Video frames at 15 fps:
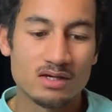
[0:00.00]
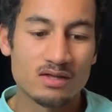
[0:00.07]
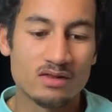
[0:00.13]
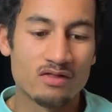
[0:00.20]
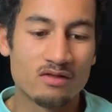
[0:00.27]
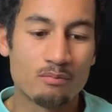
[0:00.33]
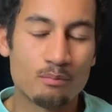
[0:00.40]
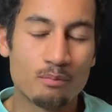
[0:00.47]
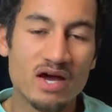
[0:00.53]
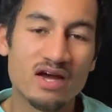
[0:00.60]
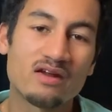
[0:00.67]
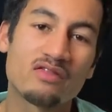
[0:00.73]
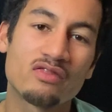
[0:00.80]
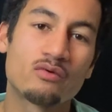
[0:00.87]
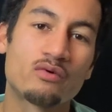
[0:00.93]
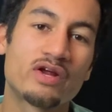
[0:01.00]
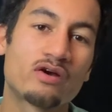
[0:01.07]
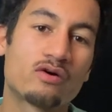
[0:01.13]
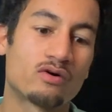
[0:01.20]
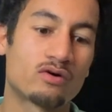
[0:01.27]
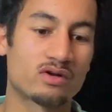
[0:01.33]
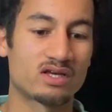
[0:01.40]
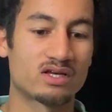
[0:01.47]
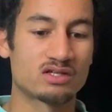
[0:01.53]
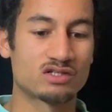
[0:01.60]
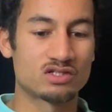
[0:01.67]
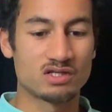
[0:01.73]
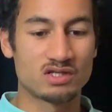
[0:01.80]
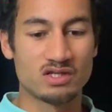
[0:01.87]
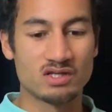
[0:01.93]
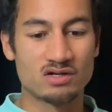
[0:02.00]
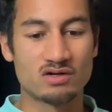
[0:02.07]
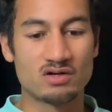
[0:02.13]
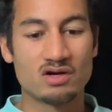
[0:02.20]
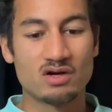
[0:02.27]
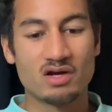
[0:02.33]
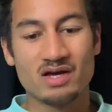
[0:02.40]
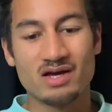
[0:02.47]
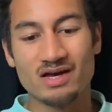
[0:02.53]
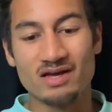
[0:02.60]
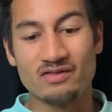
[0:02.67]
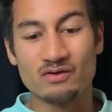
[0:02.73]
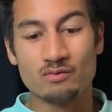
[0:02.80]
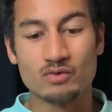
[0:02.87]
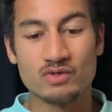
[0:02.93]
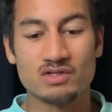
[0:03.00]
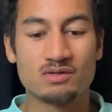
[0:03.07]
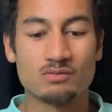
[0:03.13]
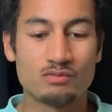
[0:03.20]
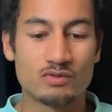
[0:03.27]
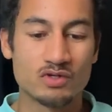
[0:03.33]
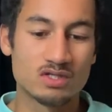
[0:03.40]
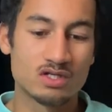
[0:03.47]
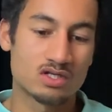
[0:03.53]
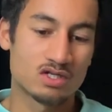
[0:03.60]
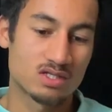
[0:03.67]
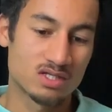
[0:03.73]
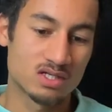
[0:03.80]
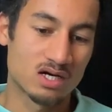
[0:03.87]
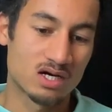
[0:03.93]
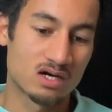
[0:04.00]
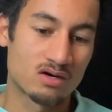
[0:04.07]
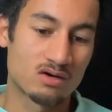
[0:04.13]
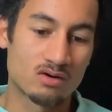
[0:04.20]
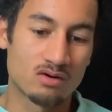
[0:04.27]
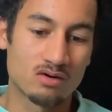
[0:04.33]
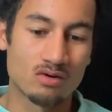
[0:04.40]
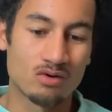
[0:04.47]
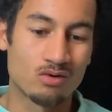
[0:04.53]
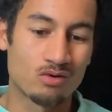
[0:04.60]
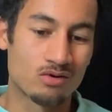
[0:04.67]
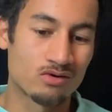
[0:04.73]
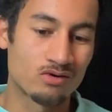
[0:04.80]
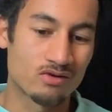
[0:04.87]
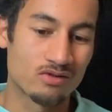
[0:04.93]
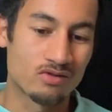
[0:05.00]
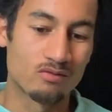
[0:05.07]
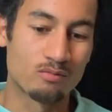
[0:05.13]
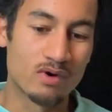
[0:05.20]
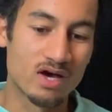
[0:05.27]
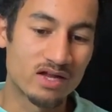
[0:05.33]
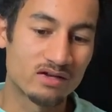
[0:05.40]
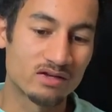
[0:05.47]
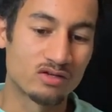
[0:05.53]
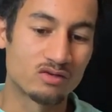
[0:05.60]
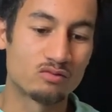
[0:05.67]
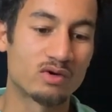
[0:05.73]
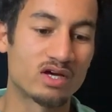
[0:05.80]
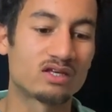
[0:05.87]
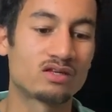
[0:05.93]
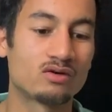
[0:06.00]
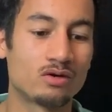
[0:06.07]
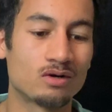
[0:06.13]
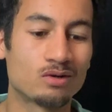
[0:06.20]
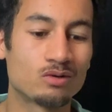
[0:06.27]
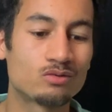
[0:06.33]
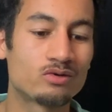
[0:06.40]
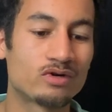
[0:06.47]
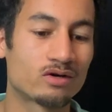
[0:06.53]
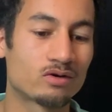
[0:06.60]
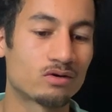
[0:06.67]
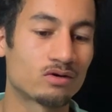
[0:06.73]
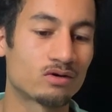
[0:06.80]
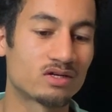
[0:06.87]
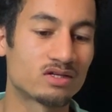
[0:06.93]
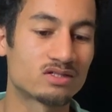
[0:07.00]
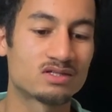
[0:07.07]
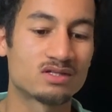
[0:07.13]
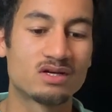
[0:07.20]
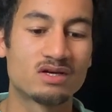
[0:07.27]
the better the recording engineer and the musicians are, or the better you make your own recordings,